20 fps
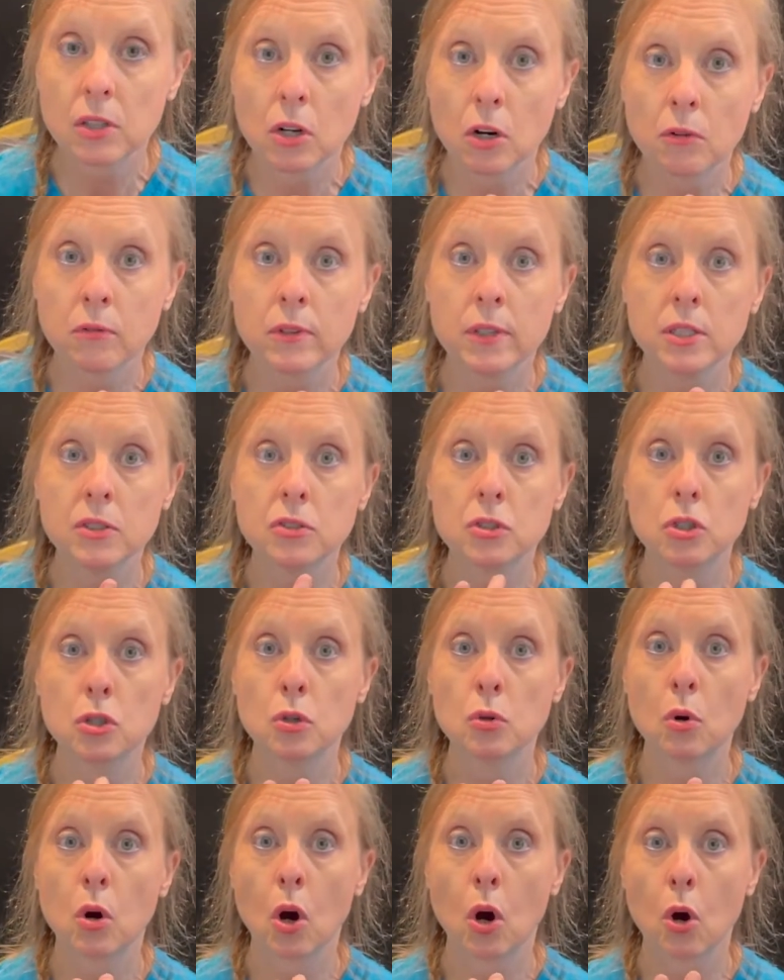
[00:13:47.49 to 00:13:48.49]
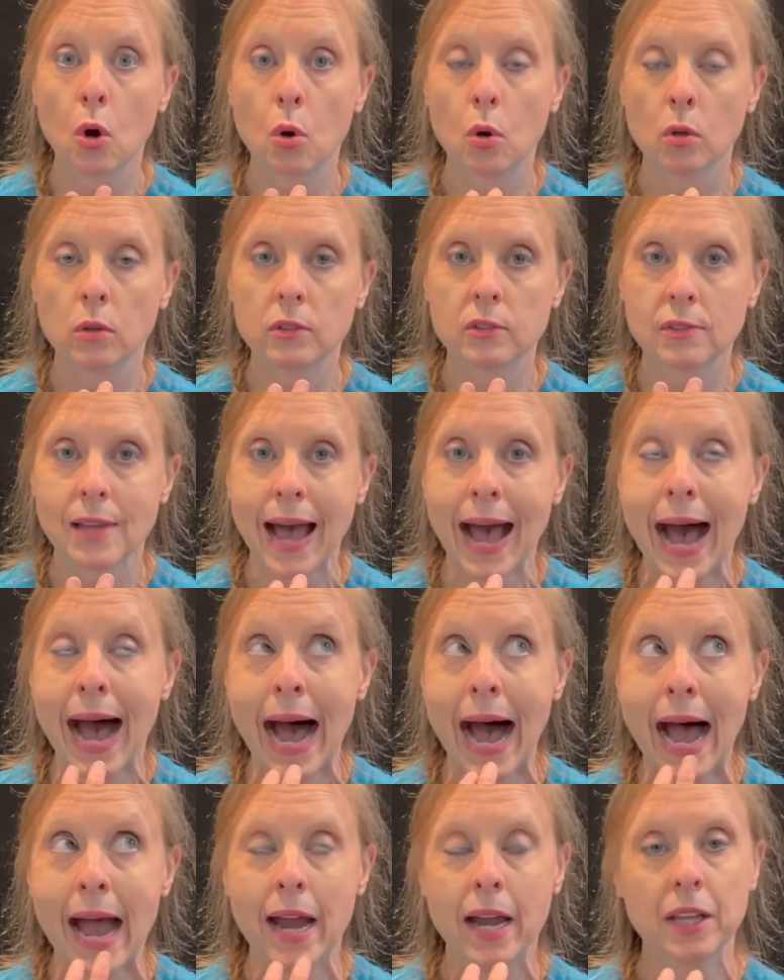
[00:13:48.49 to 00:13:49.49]
over these two holes
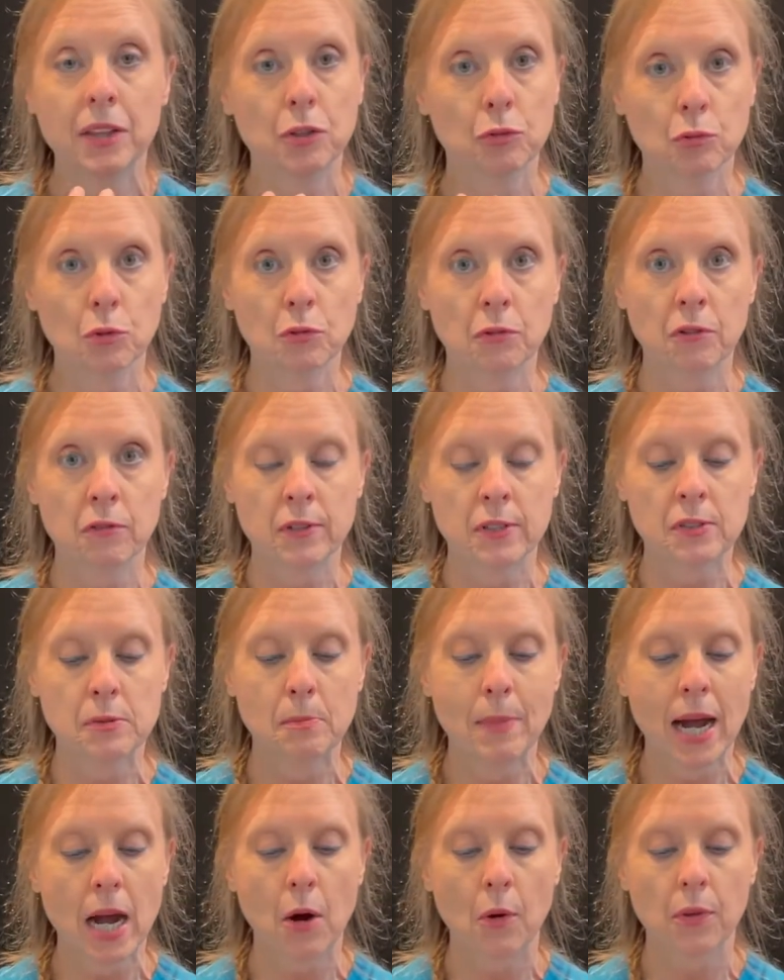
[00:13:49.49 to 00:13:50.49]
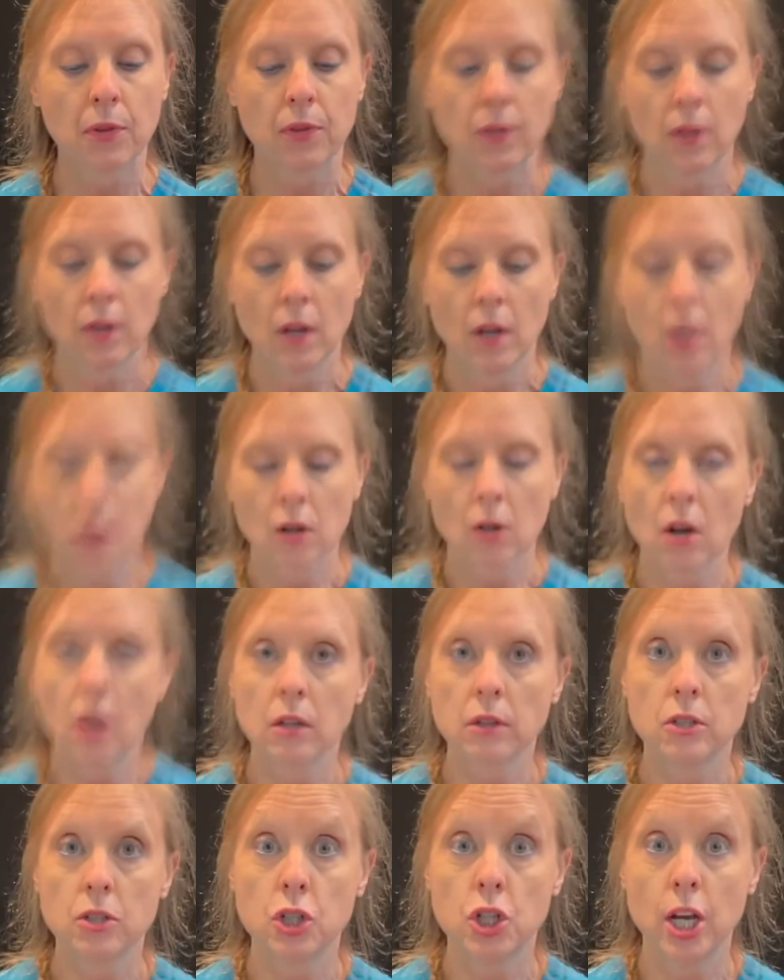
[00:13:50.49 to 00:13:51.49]
in the roof of his mouth, called
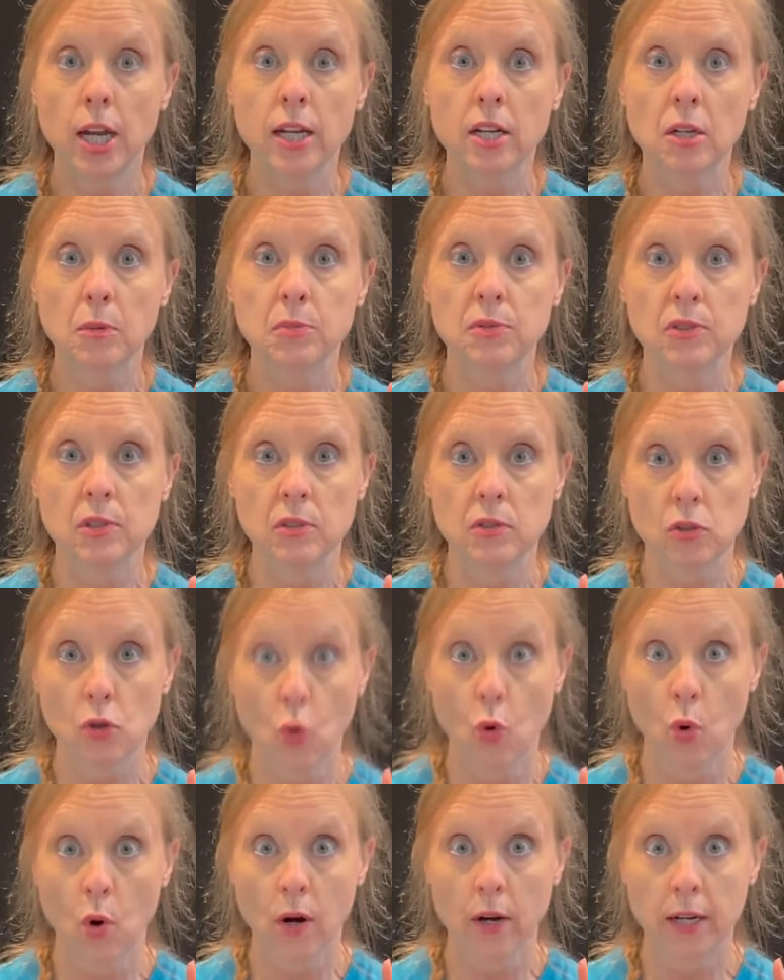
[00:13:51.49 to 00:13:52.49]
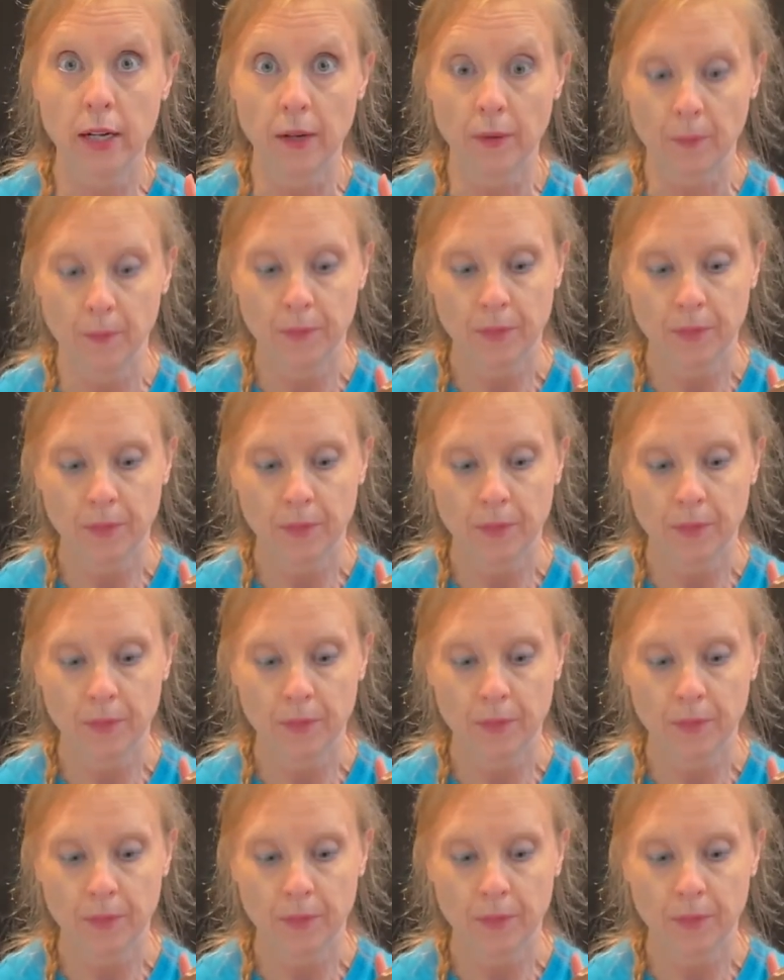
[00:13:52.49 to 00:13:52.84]
the Jacobson's organ.